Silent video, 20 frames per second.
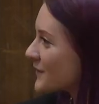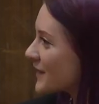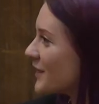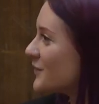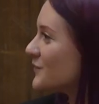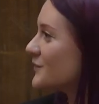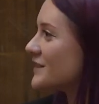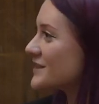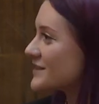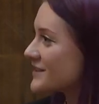
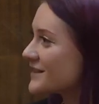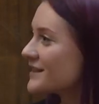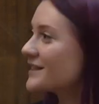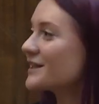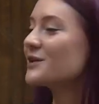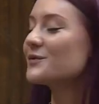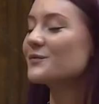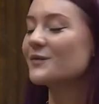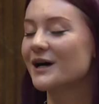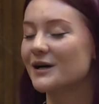and we should
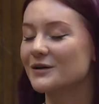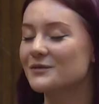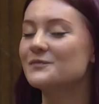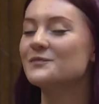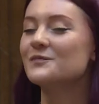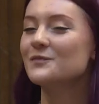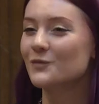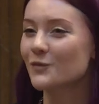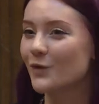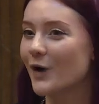think
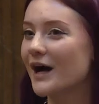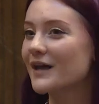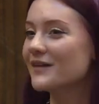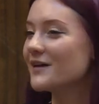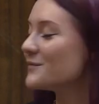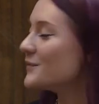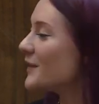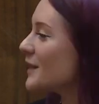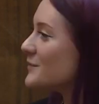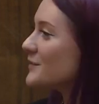about why
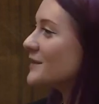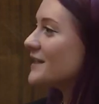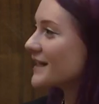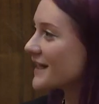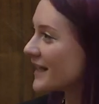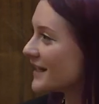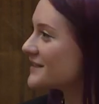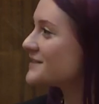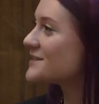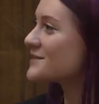that might be the
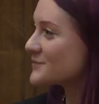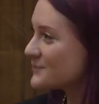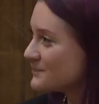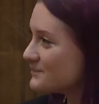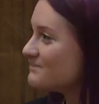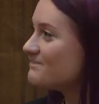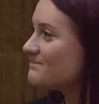case.